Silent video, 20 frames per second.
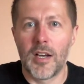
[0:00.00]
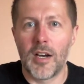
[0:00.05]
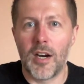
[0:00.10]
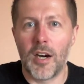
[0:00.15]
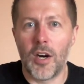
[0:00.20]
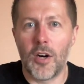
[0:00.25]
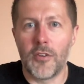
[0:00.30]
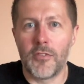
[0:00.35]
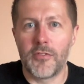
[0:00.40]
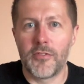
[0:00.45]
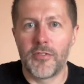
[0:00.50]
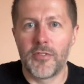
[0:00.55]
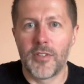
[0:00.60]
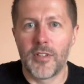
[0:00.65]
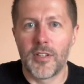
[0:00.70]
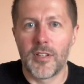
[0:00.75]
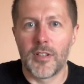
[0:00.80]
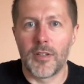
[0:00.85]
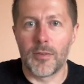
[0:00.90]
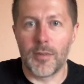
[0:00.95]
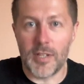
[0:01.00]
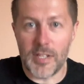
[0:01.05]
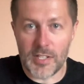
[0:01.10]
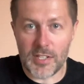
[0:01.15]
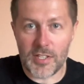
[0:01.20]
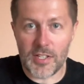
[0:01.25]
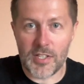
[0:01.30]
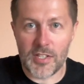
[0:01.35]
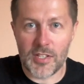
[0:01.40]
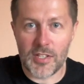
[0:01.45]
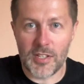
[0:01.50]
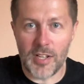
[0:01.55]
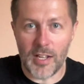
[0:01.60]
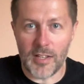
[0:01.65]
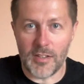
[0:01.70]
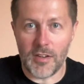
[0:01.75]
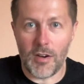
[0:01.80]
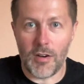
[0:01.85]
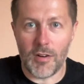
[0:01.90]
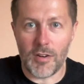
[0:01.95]
of risks
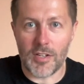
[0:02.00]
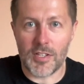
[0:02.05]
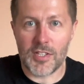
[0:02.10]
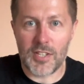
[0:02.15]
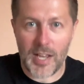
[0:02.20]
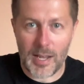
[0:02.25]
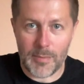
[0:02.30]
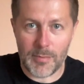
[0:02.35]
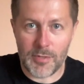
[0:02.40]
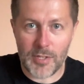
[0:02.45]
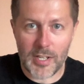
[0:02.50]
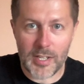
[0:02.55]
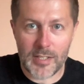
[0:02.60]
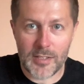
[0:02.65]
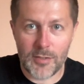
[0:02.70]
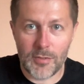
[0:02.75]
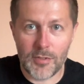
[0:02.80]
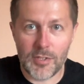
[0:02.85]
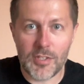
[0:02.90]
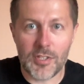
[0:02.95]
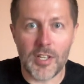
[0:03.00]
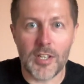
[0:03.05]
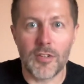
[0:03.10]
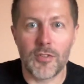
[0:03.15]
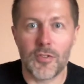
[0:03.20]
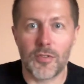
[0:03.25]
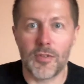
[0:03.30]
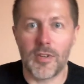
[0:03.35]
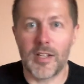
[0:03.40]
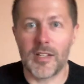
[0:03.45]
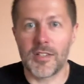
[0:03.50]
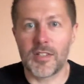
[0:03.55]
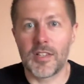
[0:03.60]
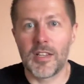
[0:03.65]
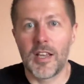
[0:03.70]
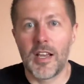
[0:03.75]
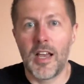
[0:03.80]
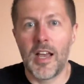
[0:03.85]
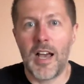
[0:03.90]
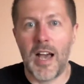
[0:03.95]
that are subject to this insurance.
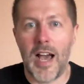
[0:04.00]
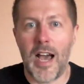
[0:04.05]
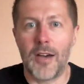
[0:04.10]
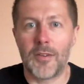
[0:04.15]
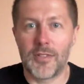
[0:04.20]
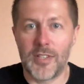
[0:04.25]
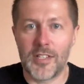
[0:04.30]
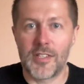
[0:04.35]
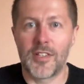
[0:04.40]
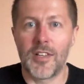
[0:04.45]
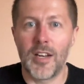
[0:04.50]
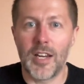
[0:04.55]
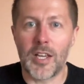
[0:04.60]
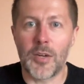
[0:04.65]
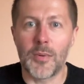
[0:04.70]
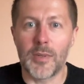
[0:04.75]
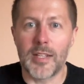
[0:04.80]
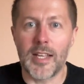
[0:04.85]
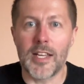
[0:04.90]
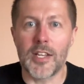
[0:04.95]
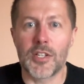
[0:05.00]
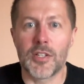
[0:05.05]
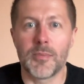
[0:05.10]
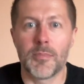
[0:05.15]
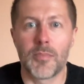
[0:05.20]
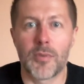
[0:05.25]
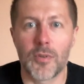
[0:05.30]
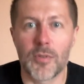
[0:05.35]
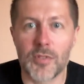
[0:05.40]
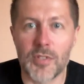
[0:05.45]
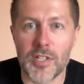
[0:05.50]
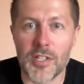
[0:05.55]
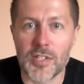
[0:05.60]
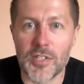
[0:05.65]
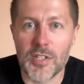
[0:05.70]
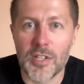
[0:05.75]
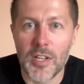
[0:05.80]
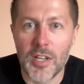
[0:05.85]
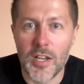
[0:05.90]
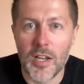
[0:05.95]
How does the liquidation
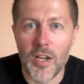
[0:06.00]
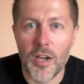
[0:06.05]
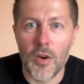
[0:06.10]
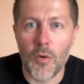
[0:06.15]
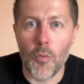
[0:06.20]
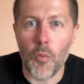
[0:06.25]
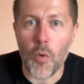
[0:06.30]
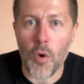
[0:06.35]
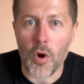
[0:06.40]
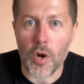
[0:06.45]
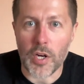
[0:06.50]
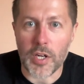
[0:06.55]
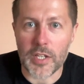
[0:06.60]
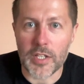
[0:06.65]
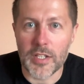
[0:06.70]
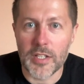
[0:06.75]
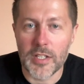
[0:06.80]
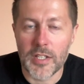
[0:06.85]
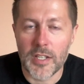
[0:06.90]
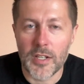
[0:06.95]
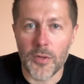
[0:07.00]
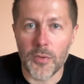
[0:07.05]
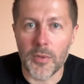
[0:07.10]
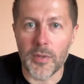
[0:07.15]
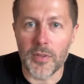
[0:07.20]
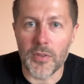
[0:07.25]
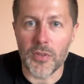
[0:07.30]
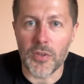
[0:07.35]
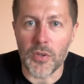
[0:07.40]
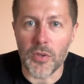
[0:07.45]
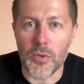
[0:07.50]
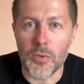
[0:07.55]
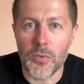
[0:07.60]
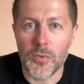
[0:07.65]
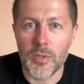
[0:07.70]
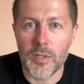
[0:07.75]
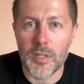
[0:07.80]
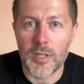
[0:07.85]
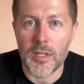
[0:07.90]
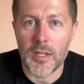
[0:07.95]
process work with you?
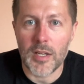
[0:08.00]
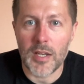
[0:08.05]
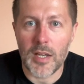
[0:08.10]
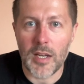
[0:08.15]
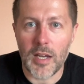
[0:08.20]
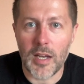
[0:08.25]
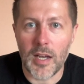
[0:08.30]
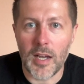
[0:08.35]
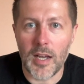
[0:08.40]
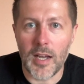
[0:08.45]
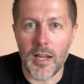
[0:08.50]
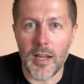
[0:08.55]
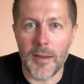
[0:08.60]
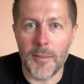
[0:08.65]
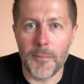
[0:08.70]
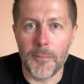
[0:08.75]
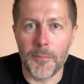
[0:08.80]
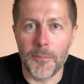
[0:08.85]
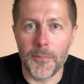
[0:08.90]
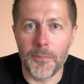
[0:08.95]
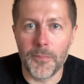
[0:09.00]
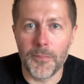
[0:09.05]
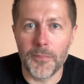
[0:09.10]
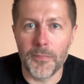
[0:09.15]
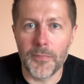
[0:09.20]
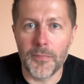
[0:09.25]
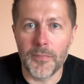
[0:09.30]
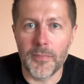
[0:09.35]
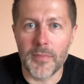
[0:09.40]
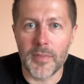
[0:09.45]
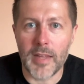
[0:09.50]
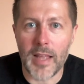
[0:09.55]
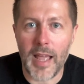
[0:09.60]
And